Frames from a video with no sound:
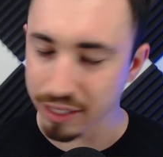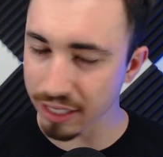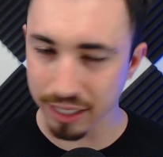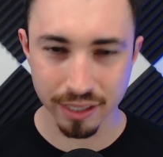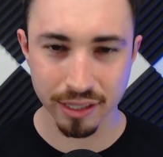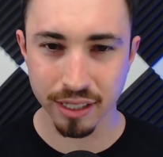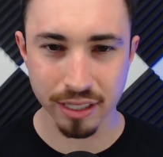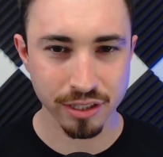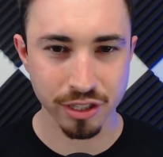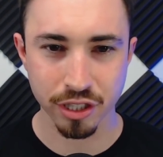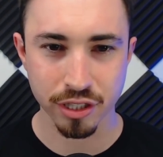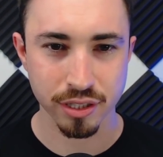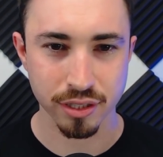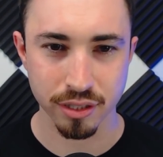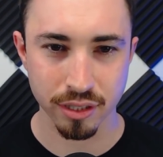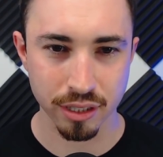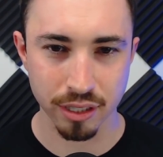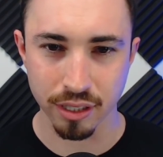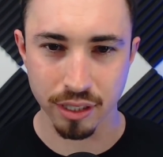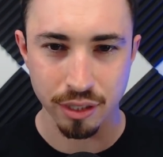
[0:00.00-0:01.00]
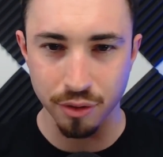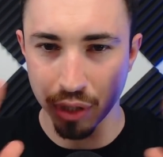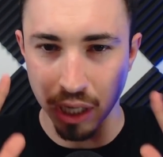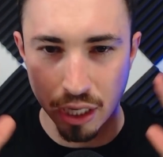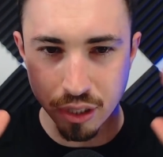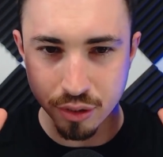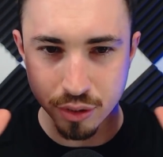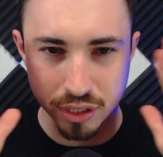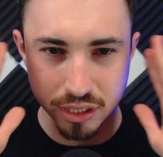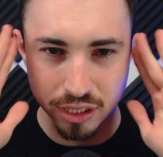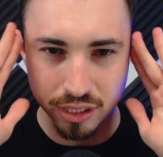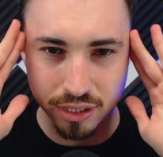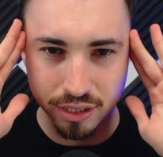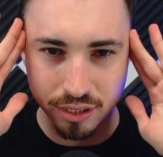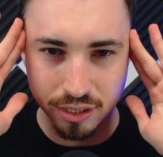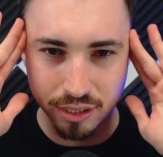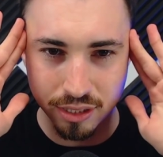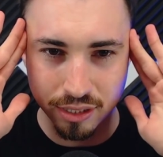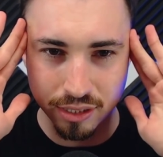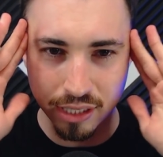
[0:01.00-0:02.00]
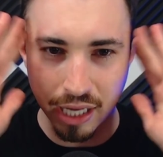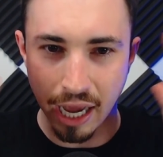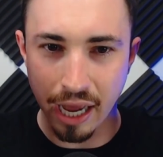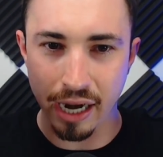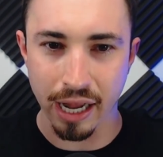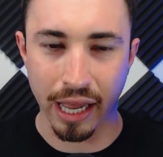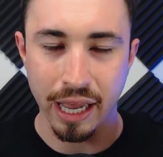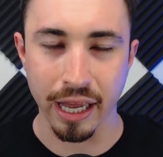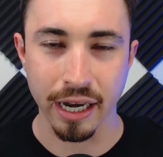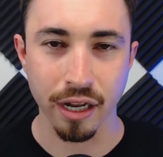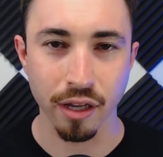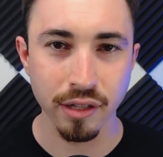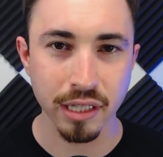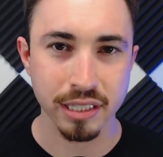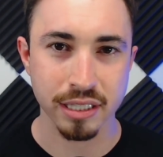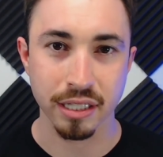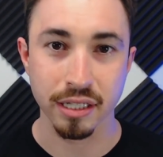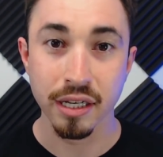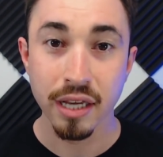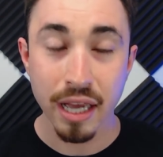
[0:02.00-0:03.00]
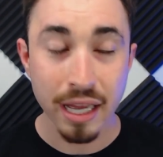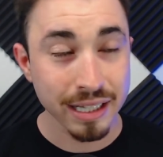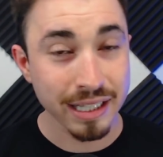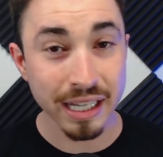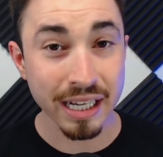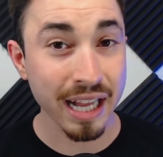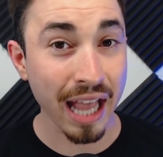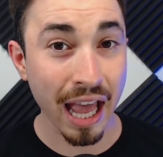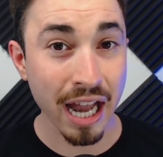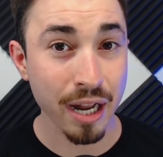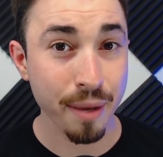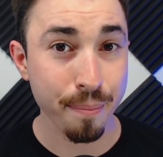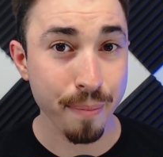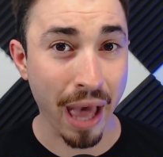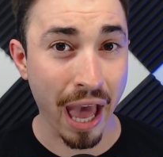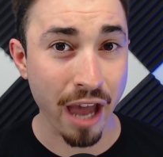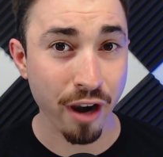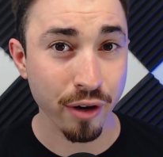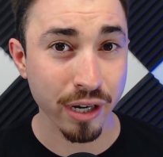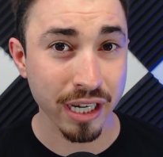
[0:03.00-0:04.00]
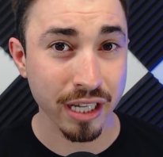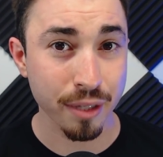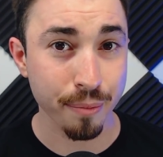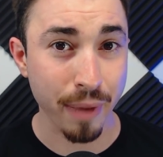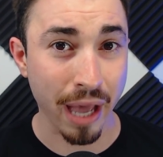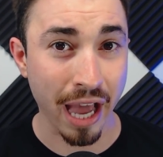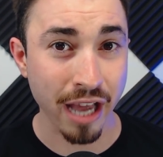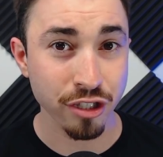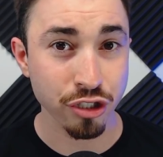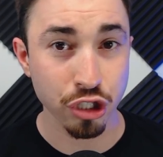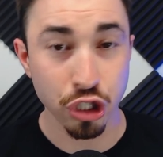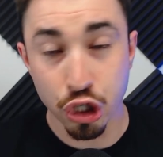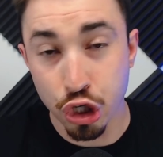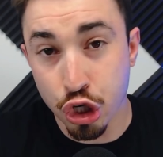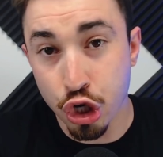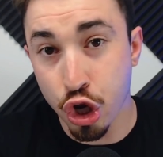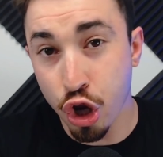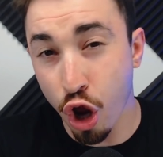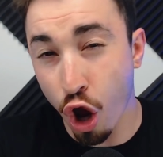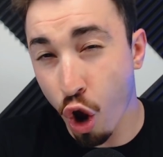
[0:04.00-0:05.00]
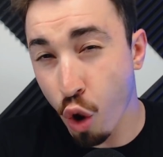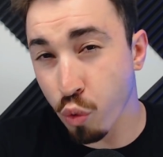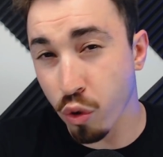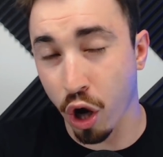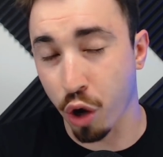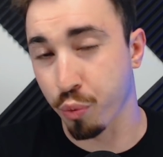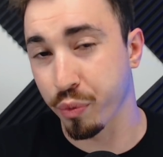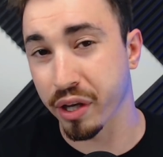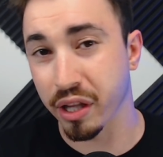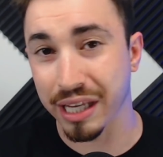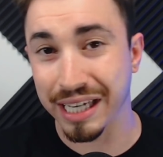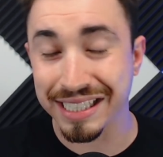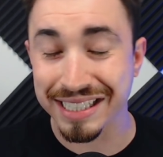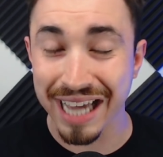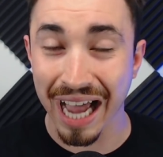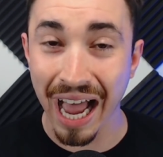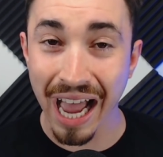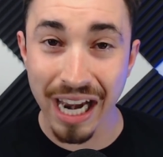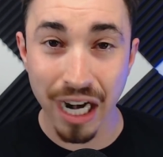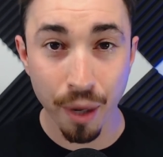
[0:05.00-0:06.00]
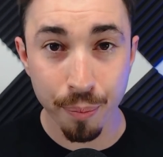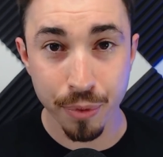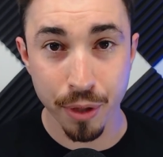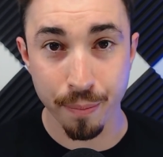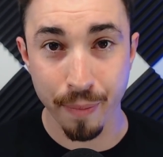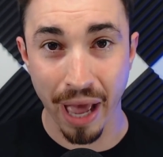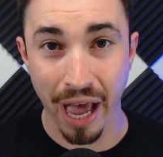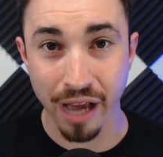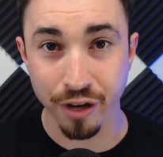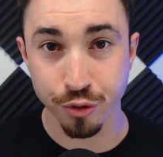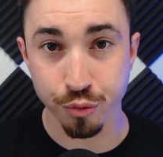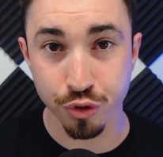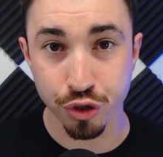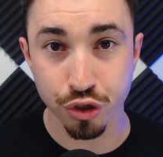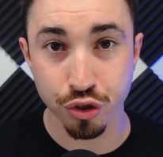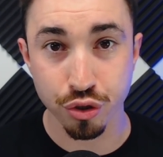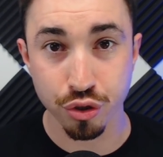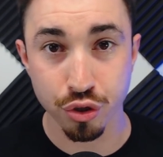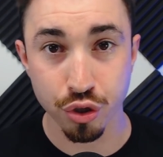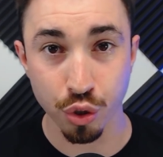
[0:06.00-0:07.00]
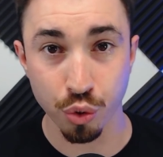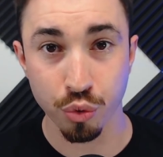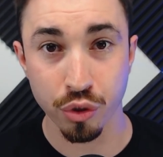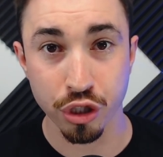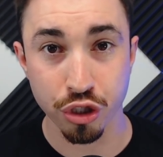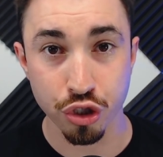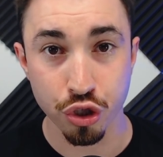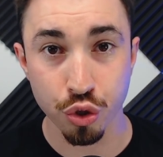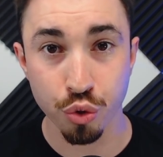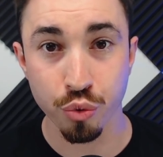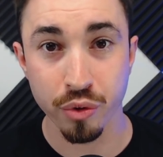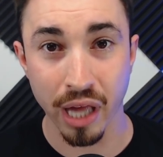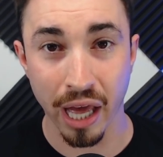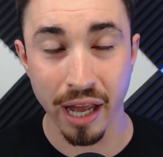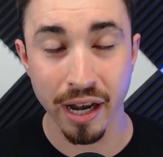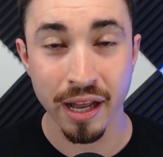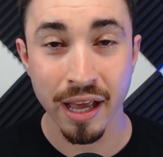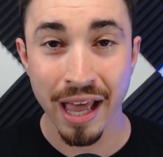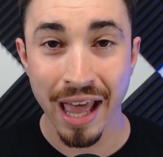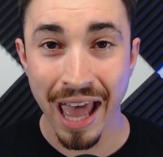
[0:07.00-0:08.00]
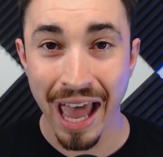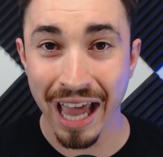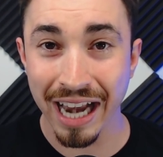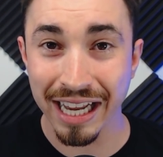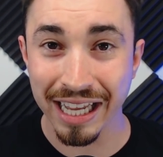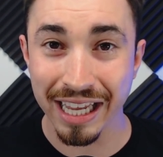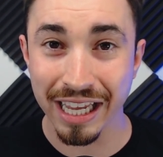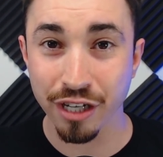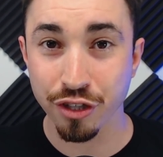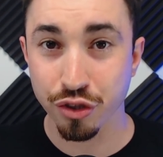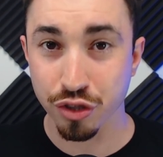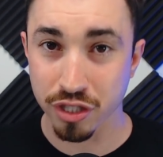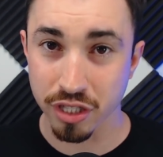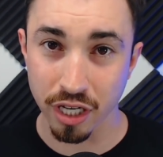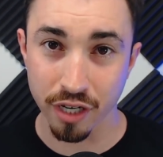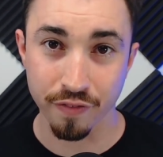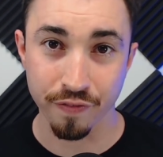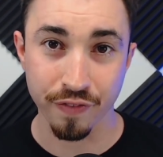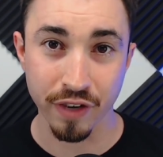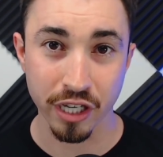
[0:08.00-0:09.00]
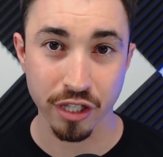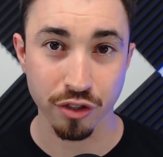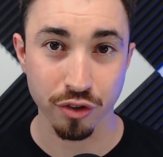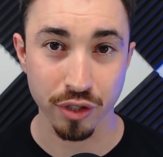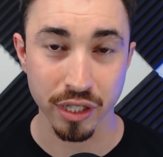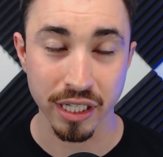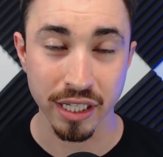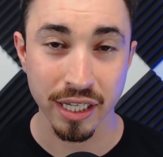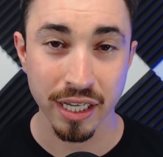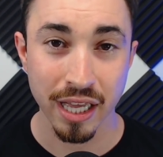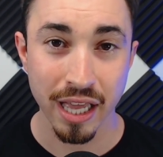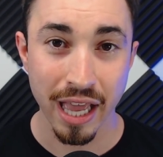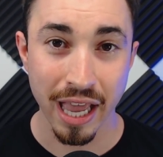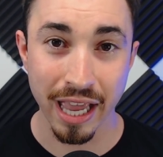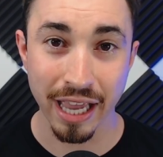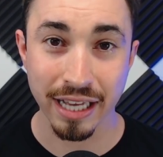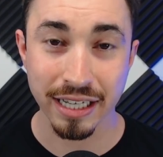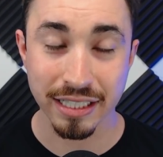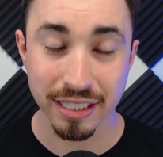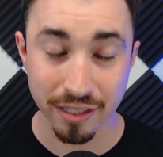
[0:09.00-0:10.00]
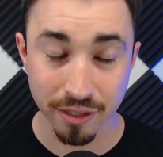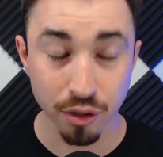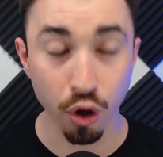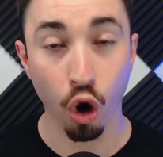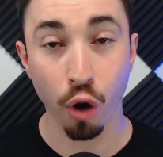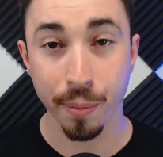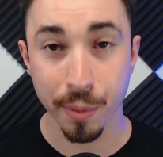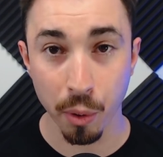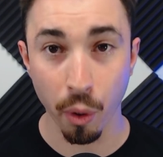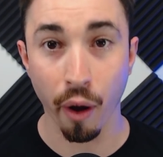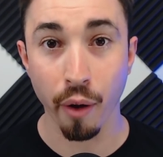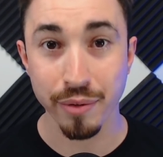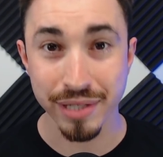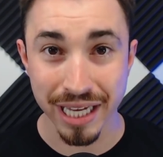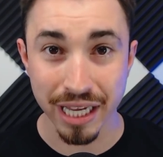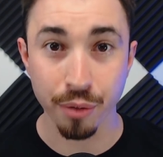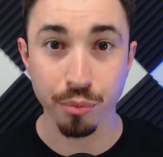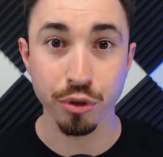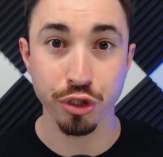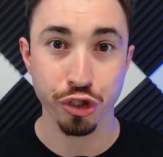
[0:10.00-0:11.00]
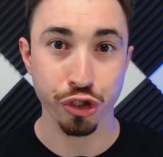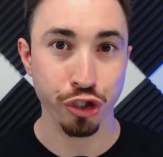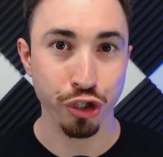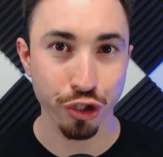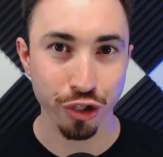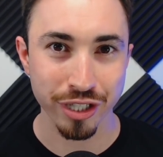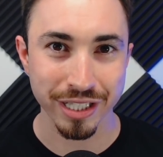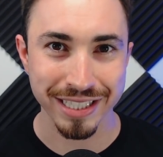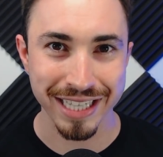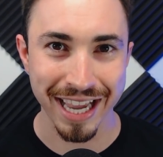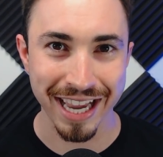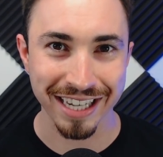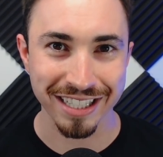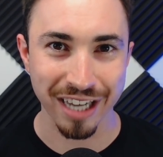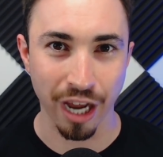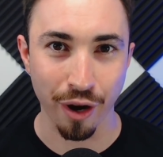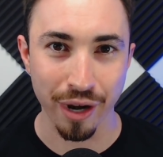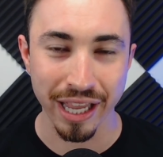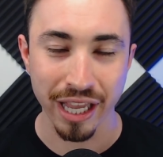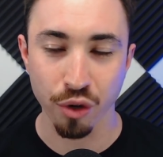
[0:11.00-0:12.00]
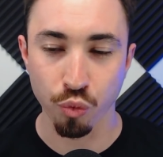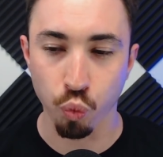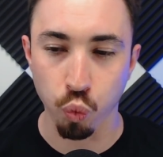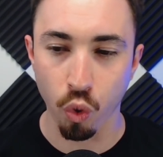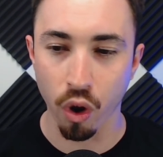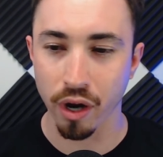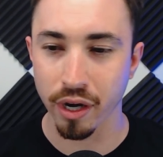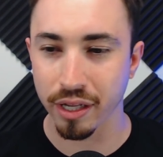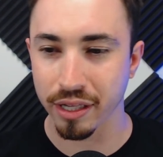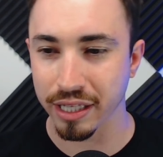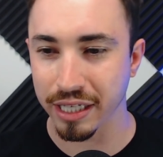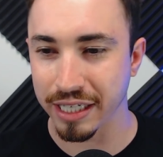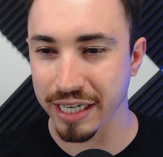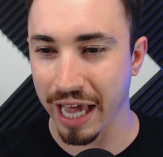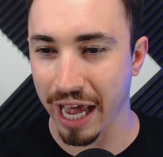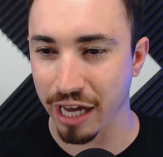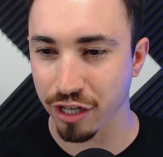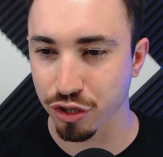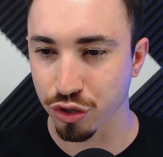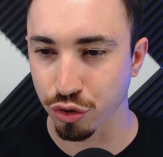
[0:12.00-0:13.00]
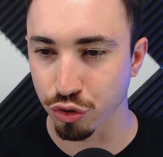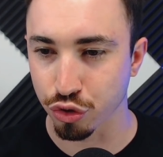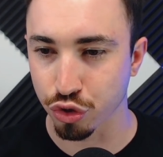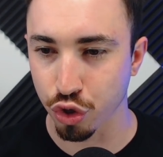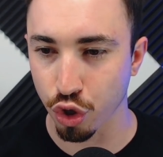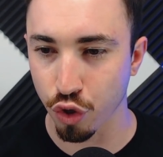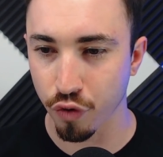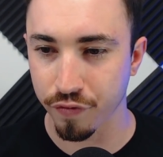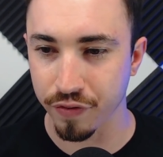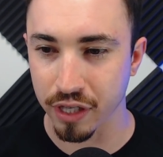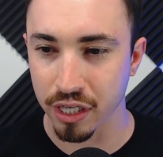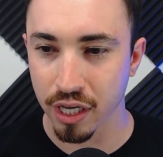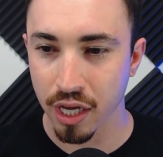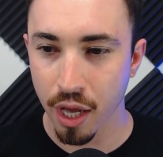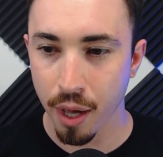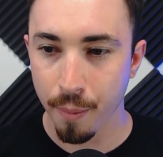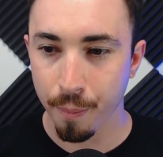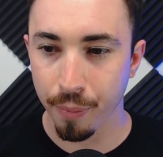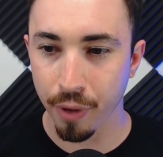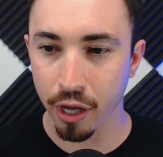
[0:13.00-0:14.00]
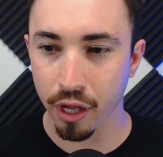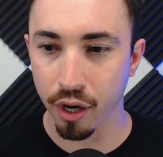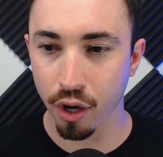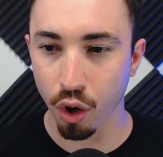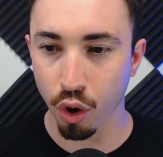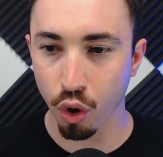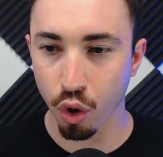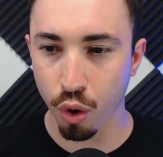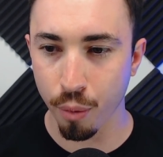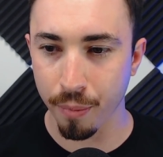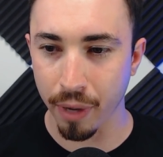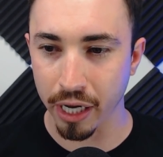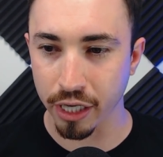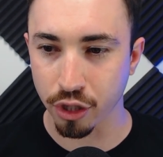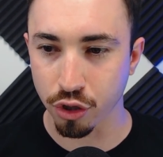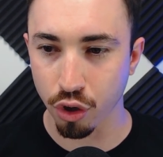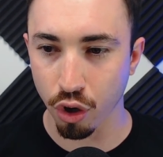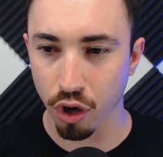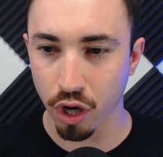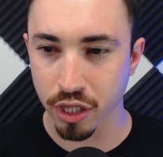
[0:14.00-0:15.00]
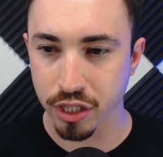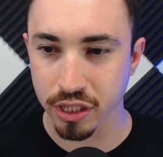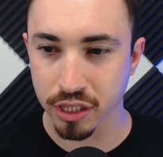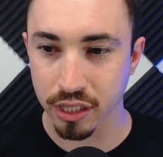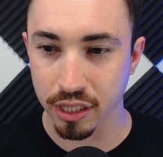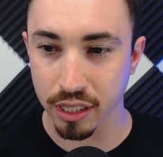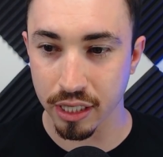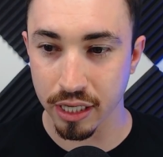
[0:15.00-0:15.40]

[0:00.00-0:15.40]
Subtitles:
this just out of hand. Now, listen, did it end up mattering in the match? No, not really. It tied up the match. It was 2-2 then, heading into sudden victory. And RBY was able to secure the takedown and won the national trophy. But, oh my gosh,